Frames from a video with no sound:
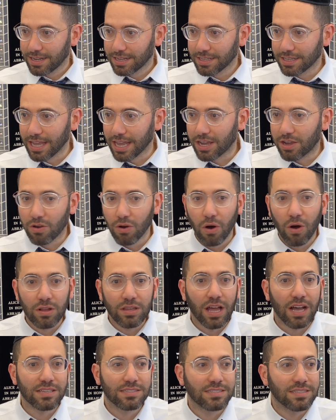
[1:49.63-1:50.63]
They called
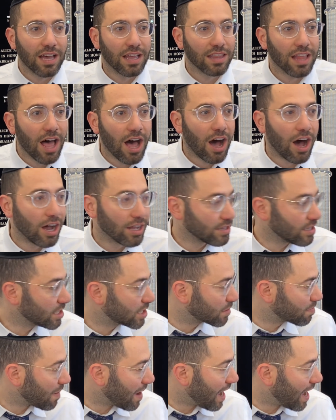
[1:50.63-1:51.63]
Hasala on the
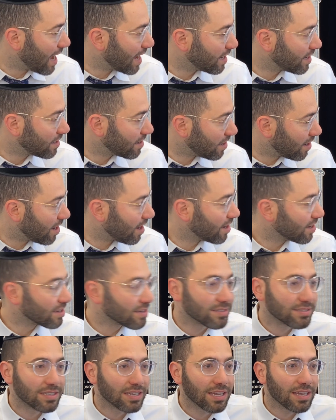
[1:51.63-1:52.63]
spot. Oh,
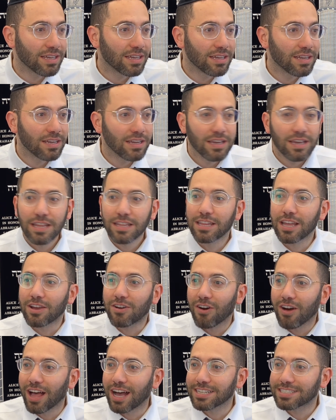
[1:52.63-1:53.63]
you see? They
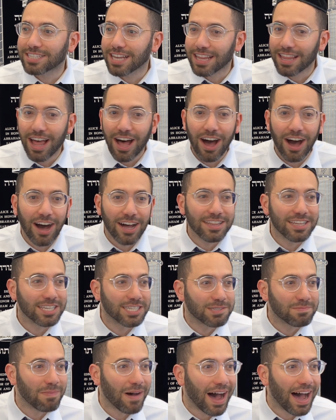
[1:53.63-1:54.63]
called Hasala on the
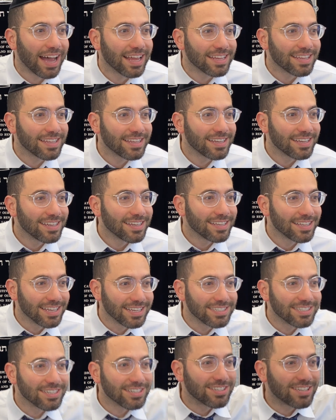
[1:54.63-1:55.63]
spot.
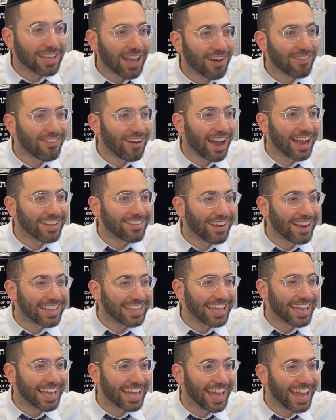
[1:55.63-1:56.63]
This is Yeshia, I'm right
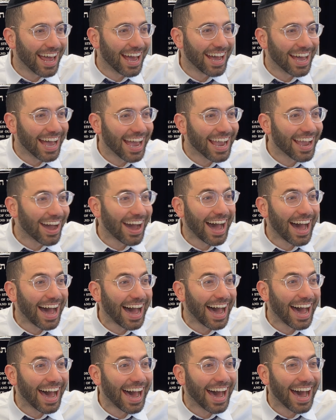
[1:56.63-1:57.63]
there. Like,
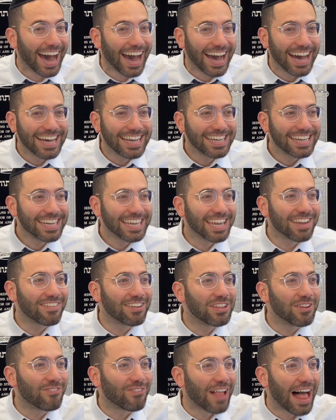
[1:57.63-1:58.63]
ah!
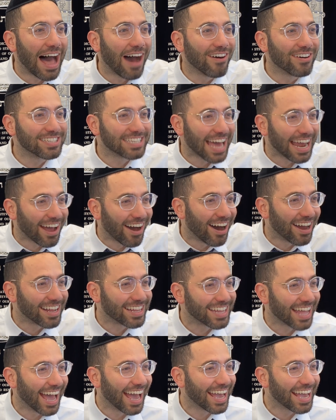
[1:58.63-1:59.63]
Even the flowers had a heart
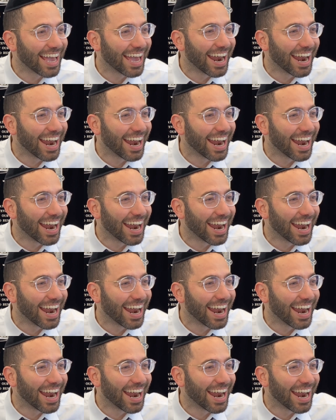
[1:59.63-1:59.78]
attack.